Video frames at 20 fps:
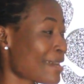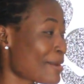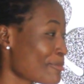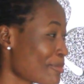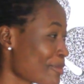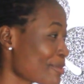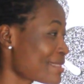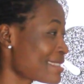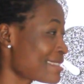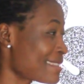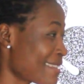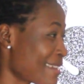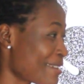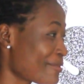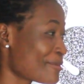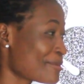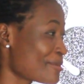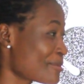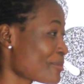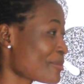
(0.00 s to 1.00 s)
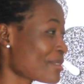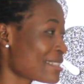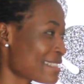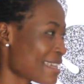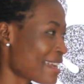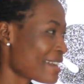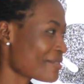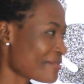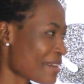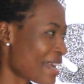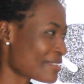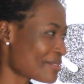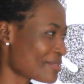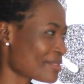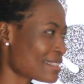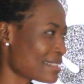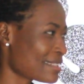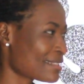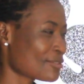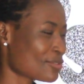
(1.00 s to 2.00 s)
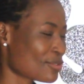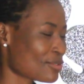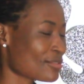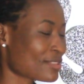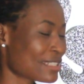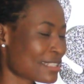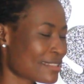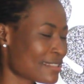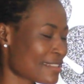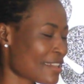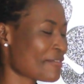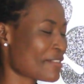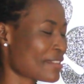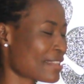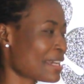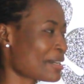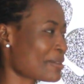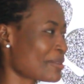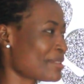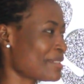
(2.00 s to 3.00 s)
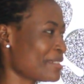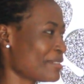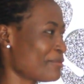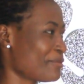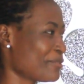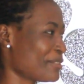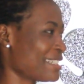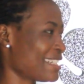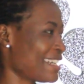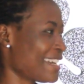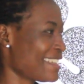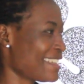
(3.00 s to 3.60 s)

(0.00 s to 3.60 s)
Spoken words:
That goal step is what you deserve an accolade for.